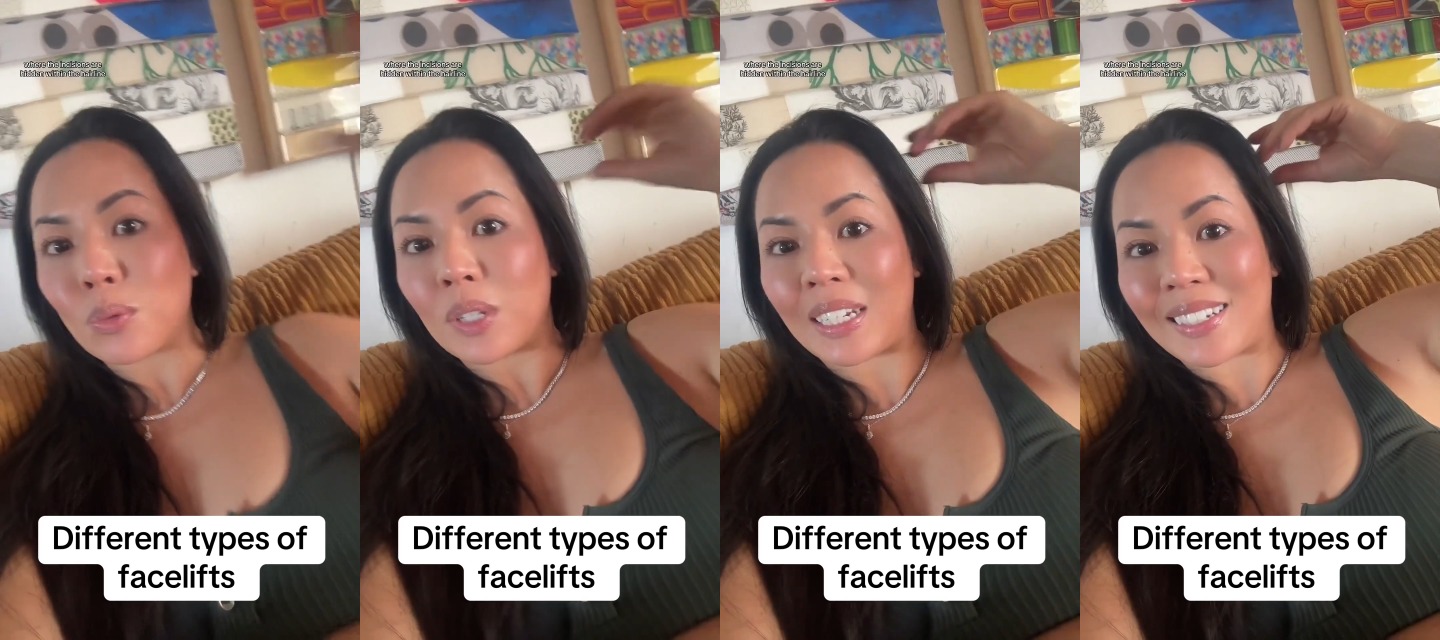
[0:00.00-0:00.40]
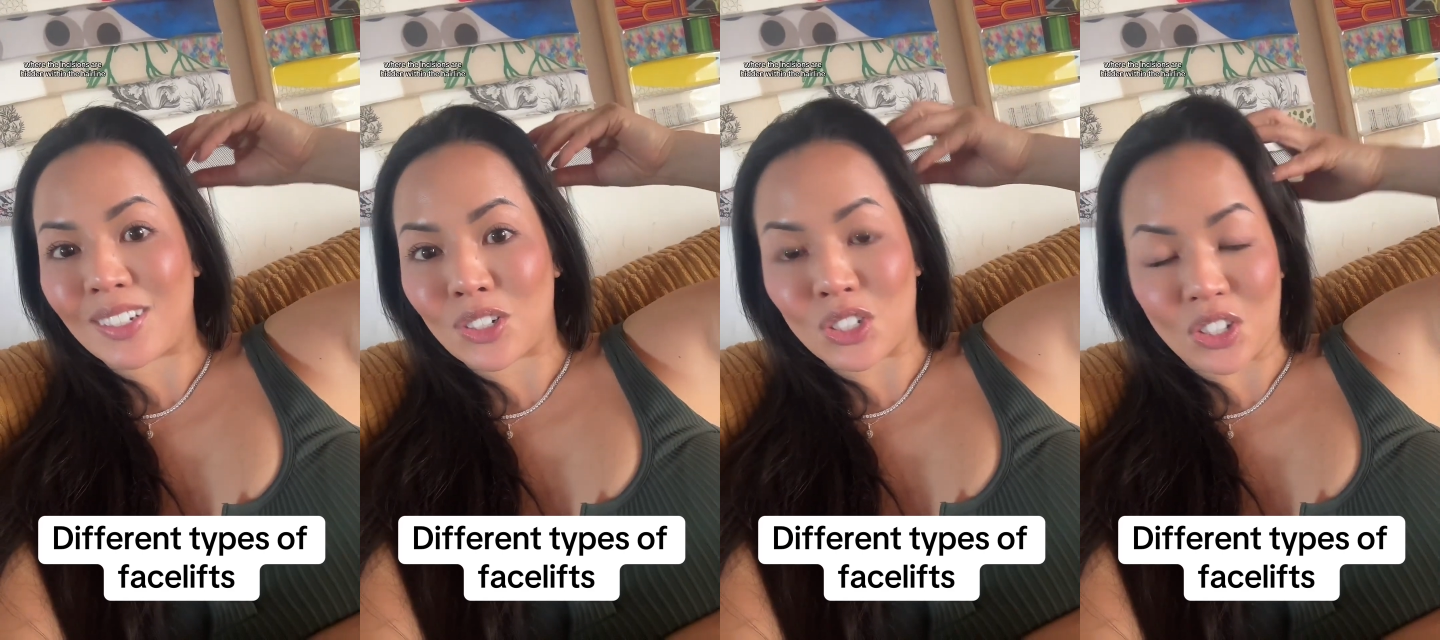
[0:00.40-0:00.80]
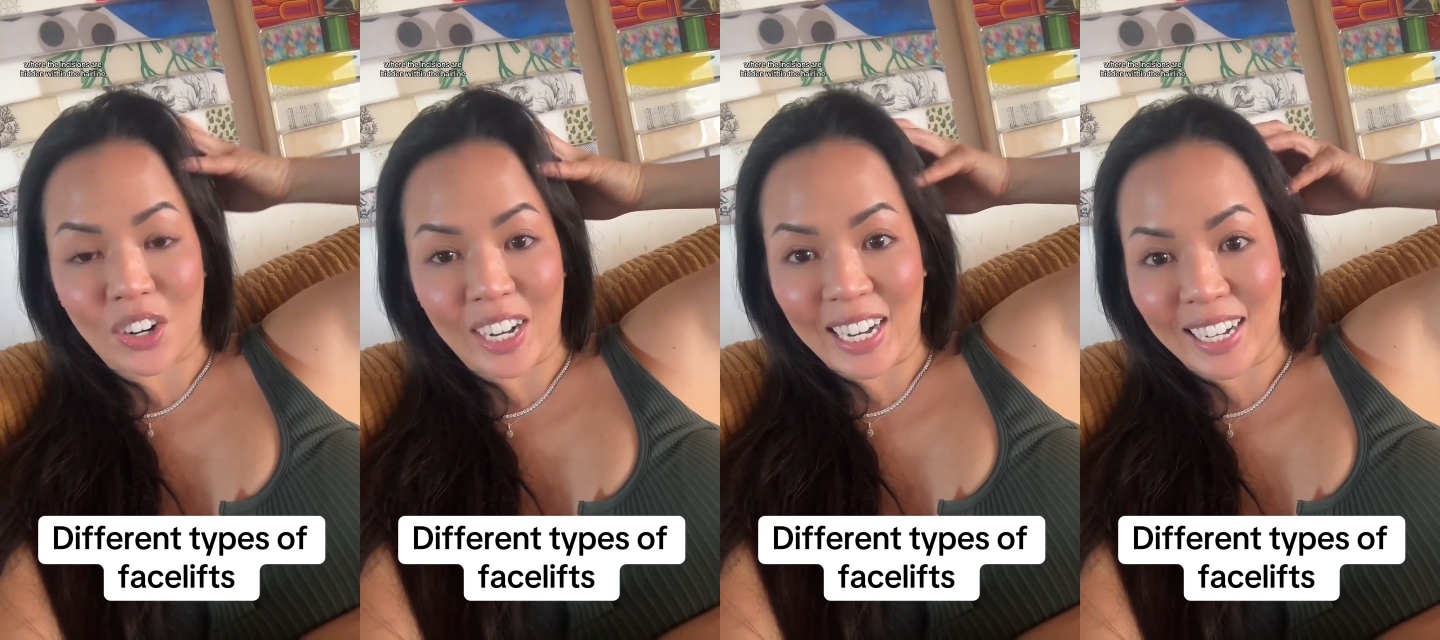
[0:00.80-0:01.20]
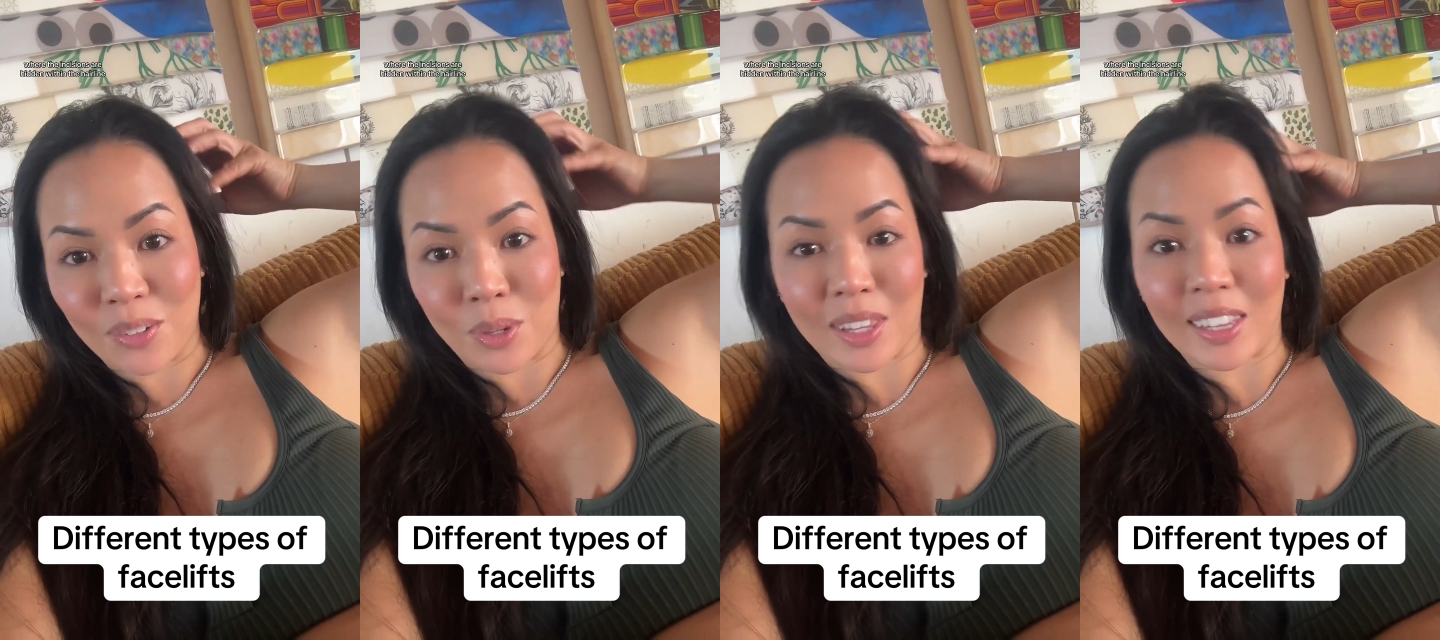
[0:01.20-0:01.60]
where the incisions are
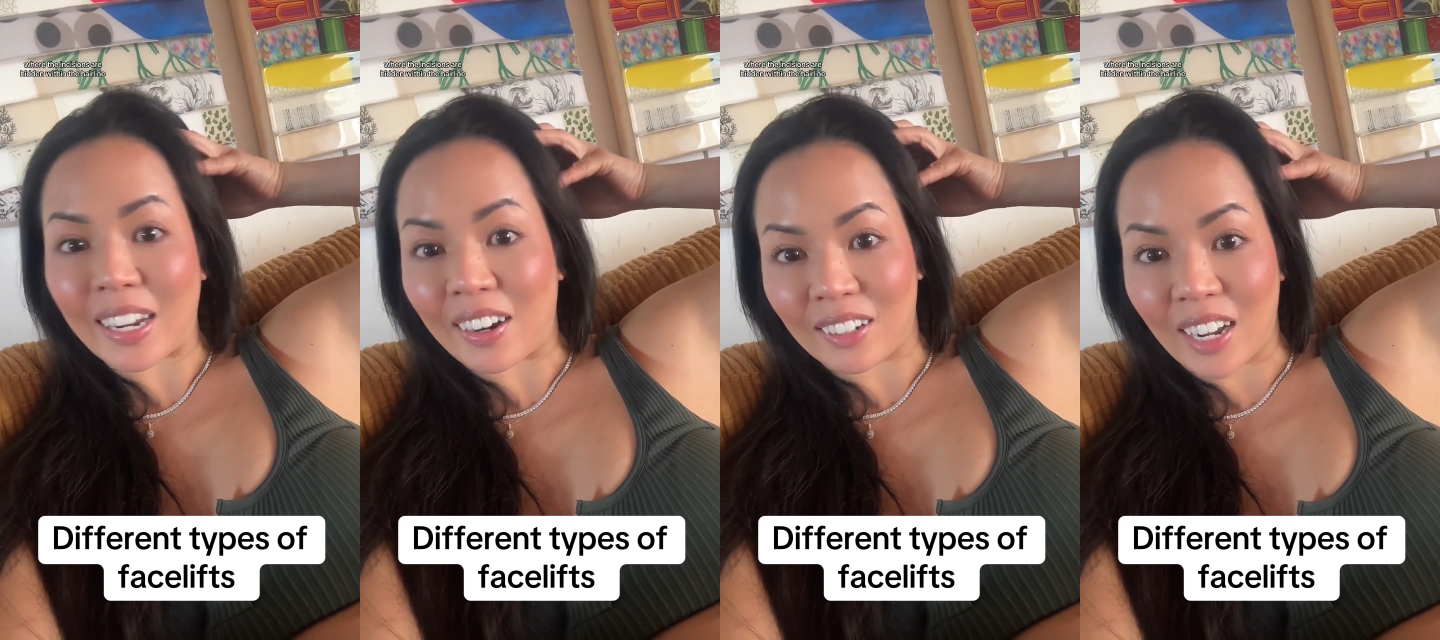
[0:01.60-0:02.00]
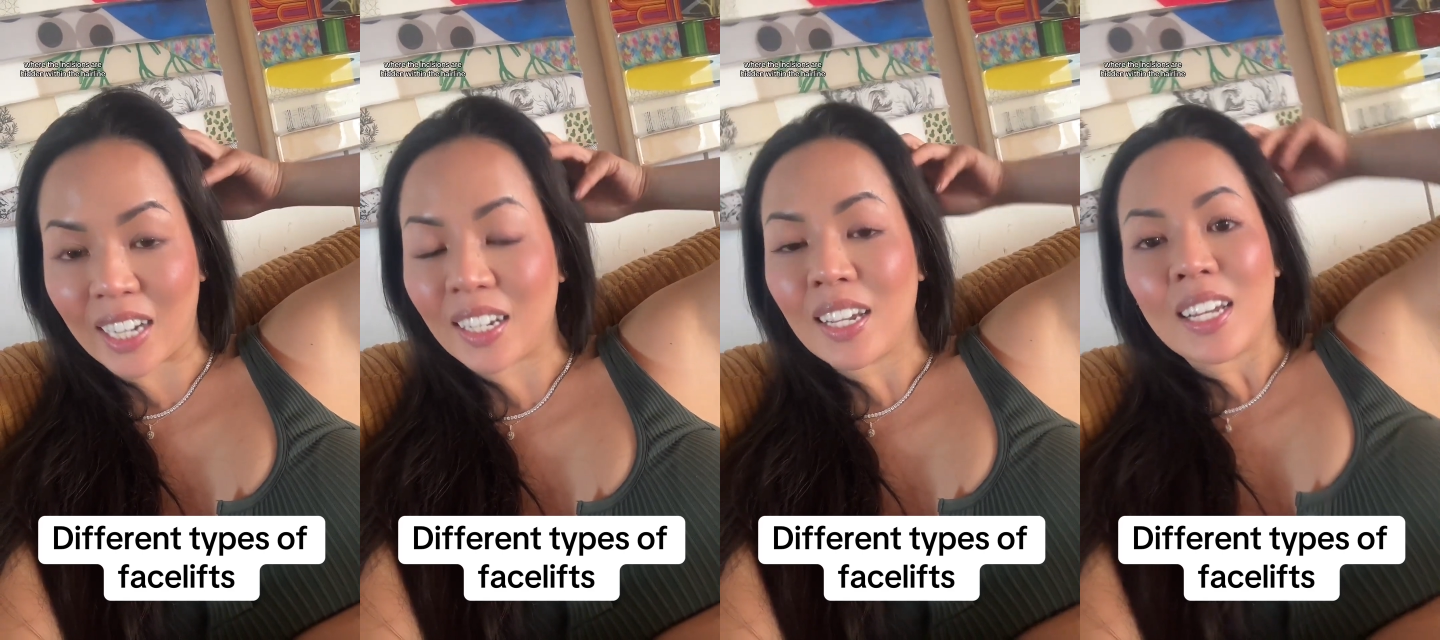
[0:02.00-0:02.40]
hidden within the hairline.